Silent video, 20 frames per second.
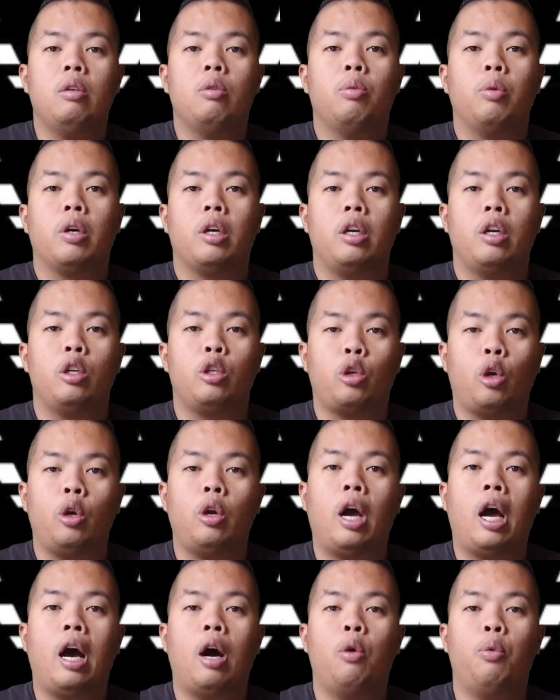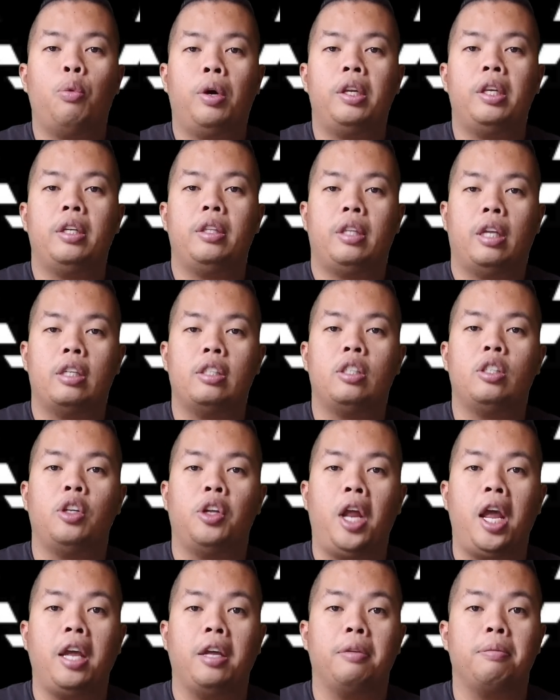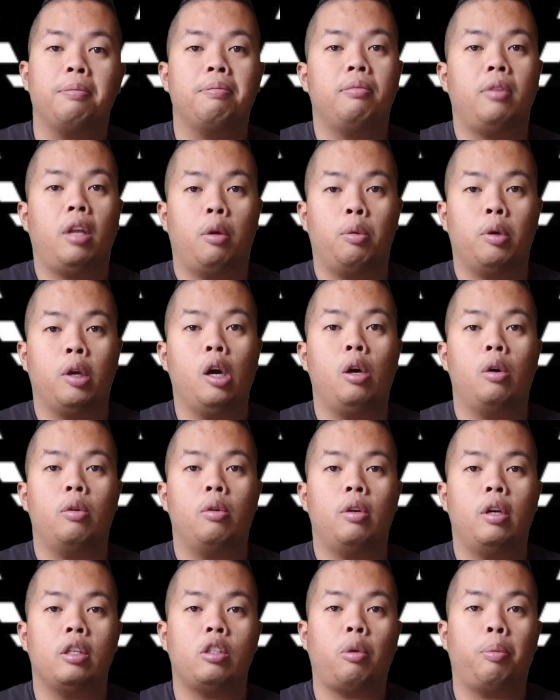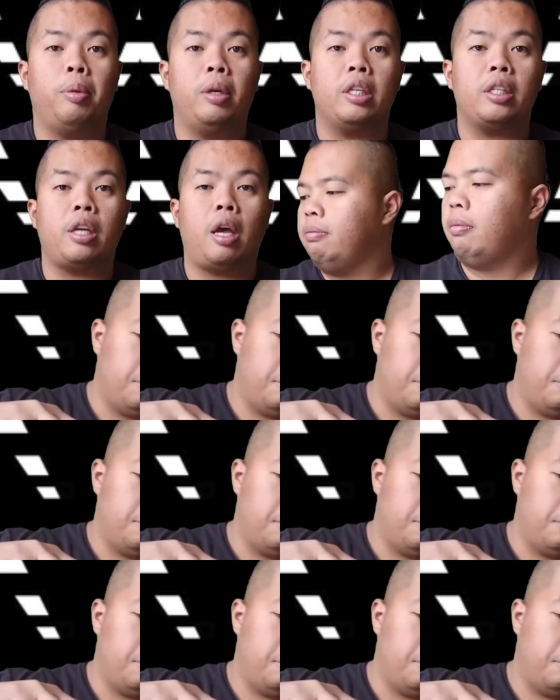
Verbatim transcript: We're gonna show you how well it does today. Here we go. Let's open this up.